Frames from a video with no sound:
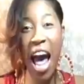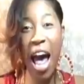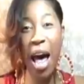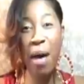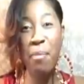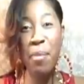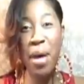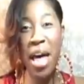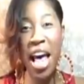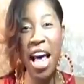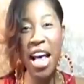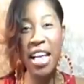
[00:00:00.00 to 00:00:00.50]

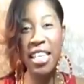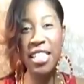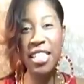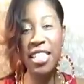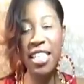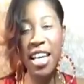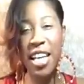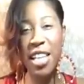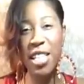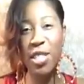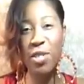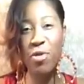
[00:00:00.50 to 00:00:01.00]
I'm
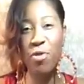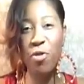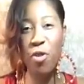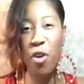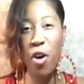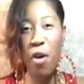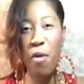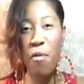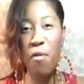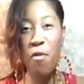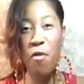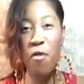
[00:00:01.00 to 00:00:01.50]
Essence
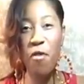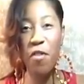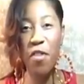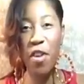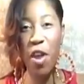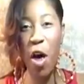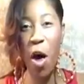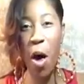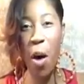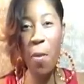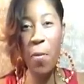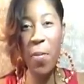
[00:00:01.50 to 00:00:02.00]
from
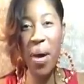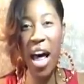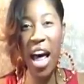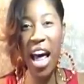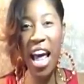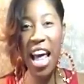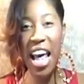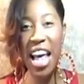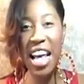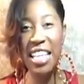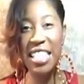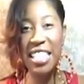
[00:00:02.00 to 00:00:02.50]

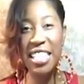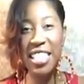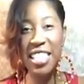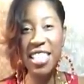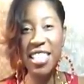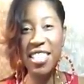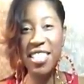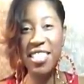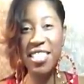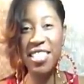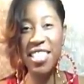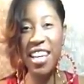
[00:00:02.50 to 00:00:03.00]

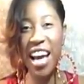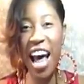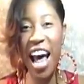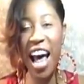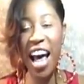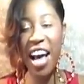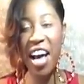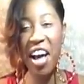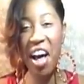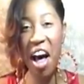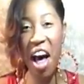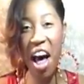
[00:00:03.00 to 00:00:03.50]

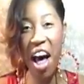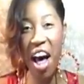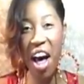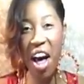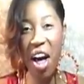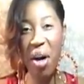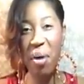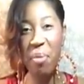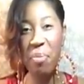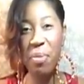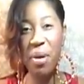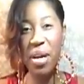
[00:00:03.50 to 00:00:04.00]

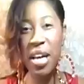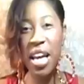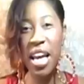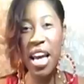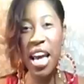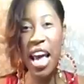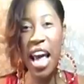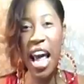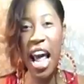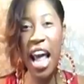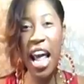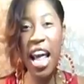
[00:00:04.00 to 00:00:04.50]
FlauntByEssence.com,
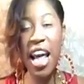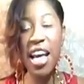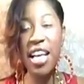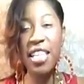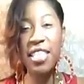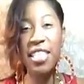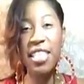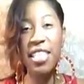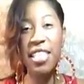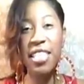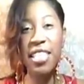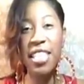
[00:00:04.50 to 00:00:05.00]

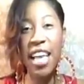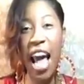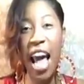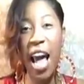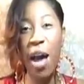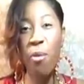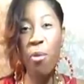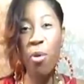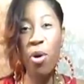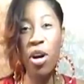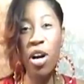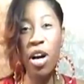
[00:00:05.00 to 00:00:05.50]
and
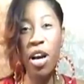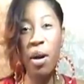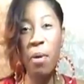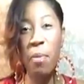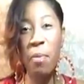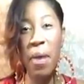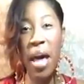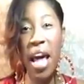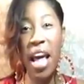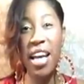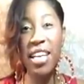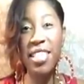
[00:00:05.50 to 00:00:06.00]
today we're going
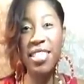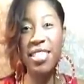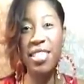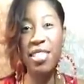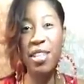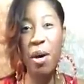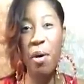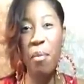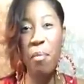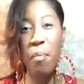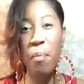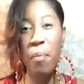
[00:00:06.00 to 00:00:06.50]
to make
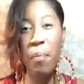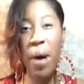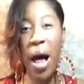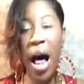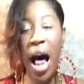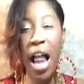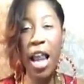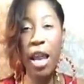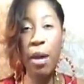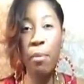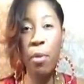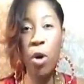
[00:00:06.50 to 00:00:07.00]
some
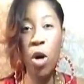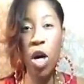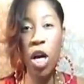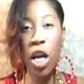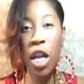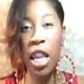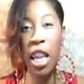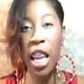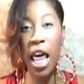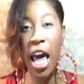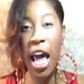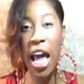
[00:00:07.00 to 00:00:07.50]
polymer
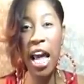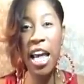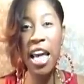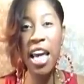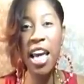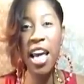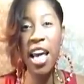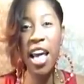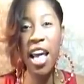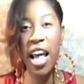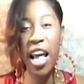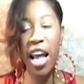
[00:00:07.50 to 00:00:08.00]

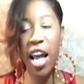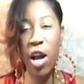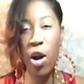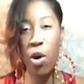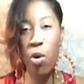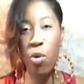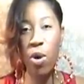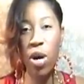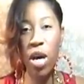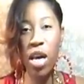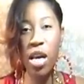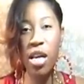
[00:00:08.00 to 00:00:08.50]
clay
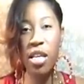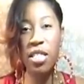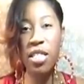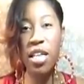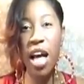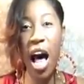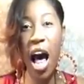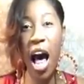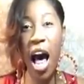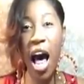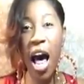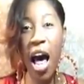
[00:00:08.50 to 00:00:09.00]
earrings.
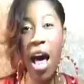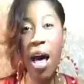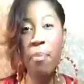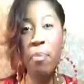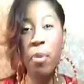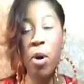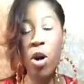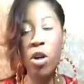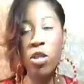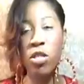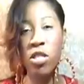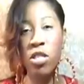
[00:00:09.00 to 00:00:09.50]
I
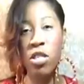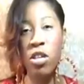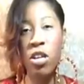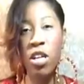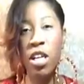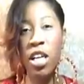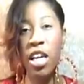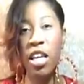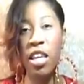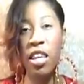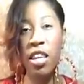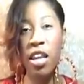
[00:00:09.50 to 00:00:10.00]

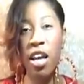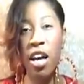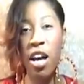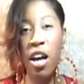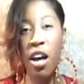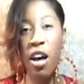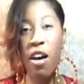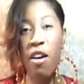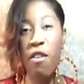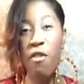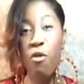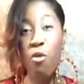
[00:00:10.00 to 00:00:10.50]
personally
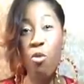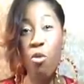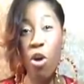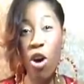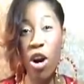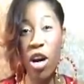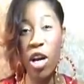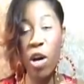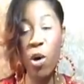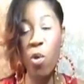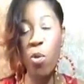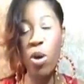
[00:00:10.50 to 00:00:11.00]
love
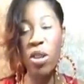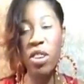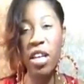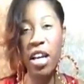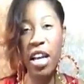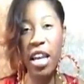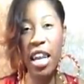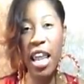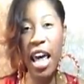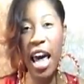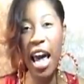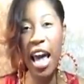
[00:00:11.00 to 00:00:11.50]
working with
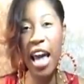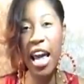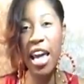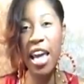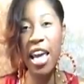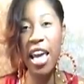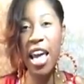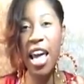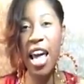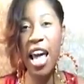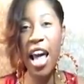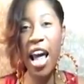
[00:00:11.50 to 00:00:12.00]

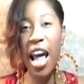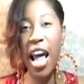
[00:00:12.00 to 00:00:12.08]
clay,